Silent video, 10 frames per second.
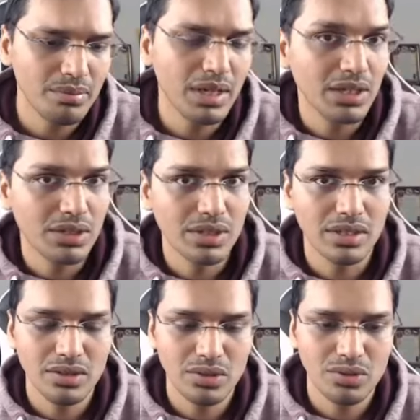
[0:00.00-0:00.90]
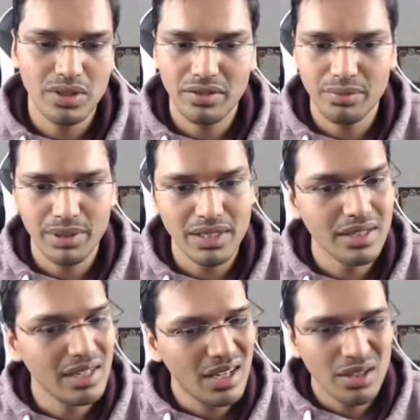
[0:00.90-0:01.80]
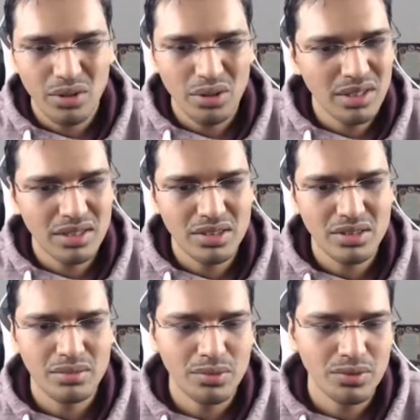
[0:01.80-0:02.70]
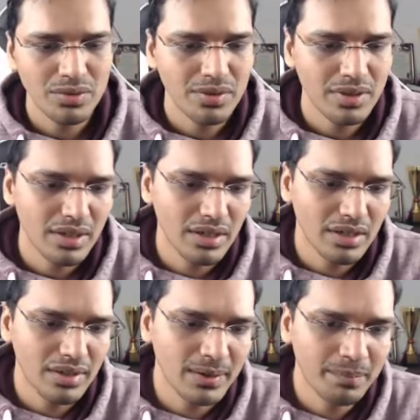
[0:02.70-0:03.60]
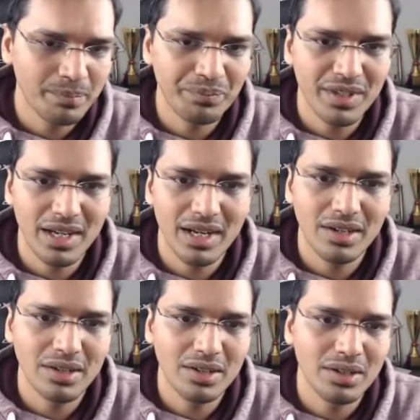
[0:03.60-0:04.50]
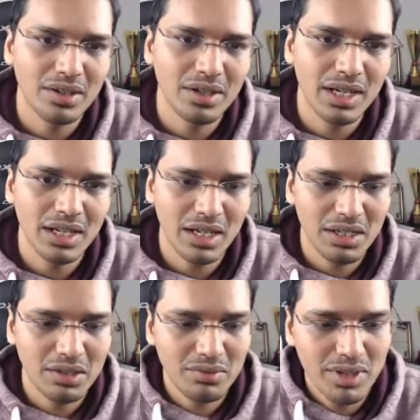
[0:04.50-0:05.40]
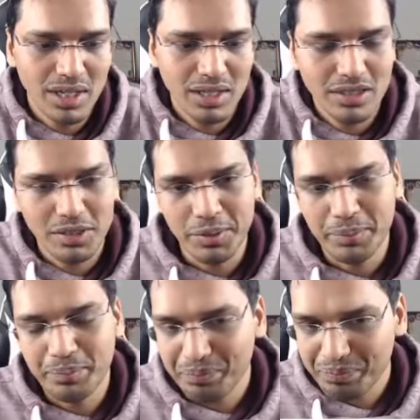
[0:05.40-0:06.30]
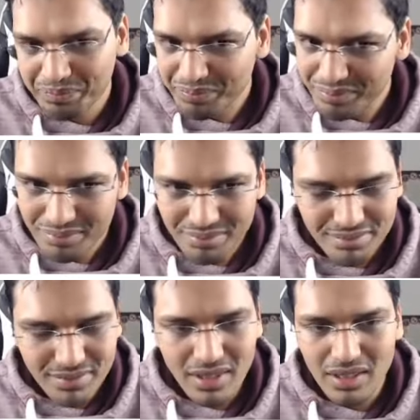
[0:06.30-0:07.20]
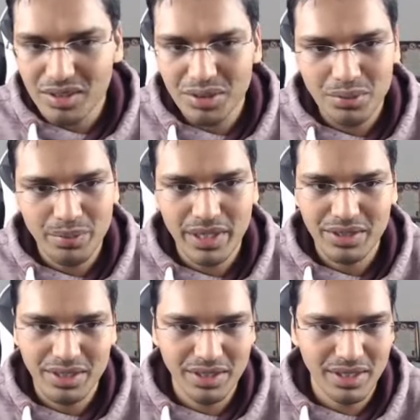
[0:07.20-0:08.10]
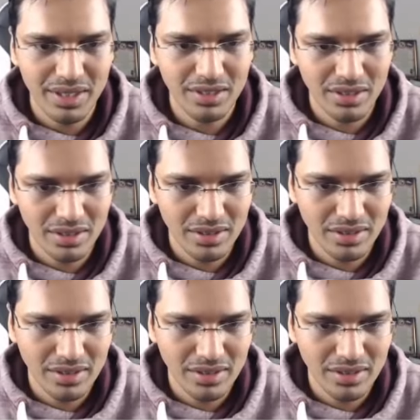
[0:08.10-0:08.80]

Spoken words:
black should have played. Not an easy move, and in fact it's surprising that